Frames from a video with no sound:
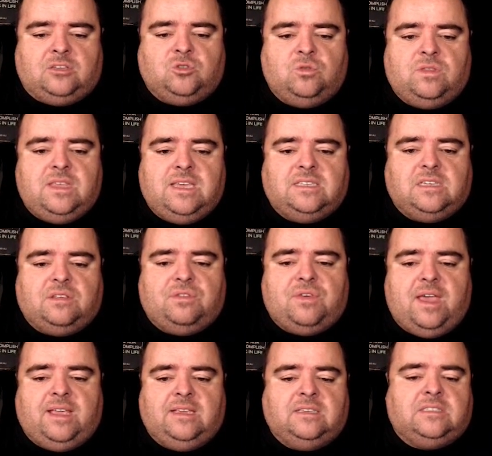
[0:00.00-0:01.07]
So these are
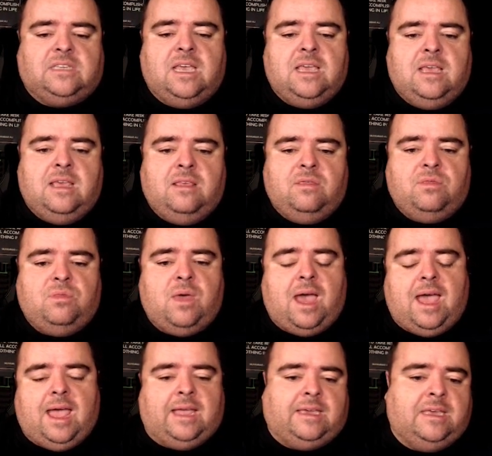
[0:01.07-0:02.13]
things
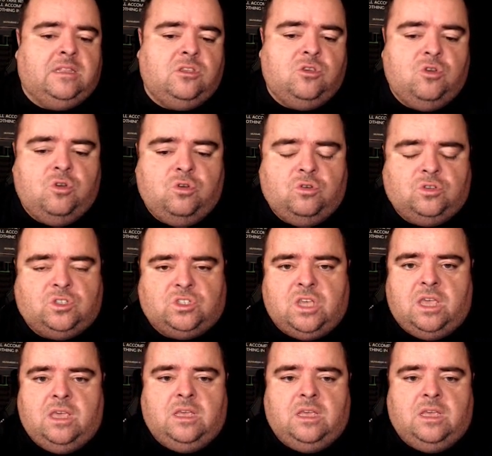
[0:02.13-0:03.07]
that I can use